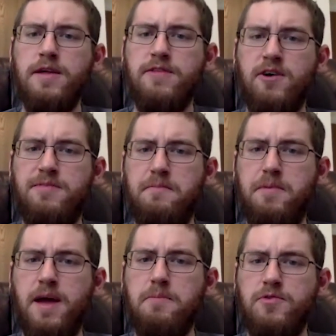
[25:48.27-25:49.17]
in terms of
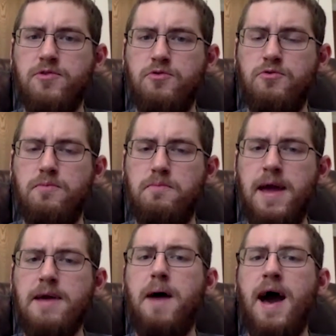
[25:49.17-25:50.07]
being able to
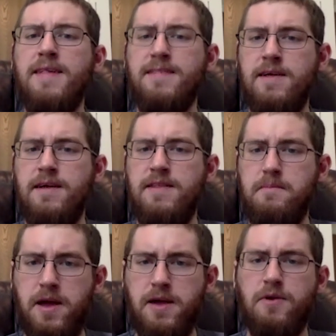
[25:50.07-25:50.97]
make passes
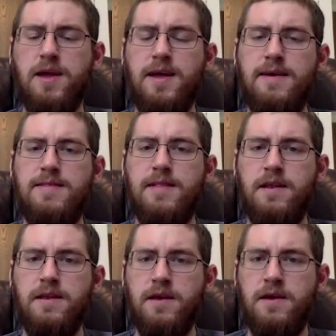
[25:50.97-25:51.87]
and make reads
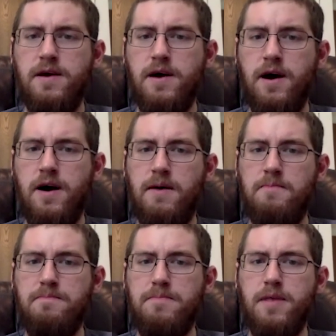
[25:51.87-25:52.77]
and
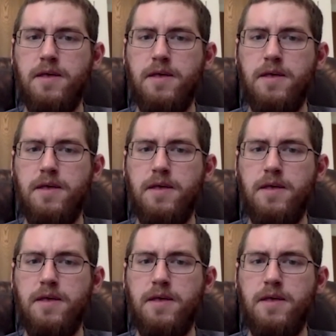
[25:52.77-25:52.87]
um,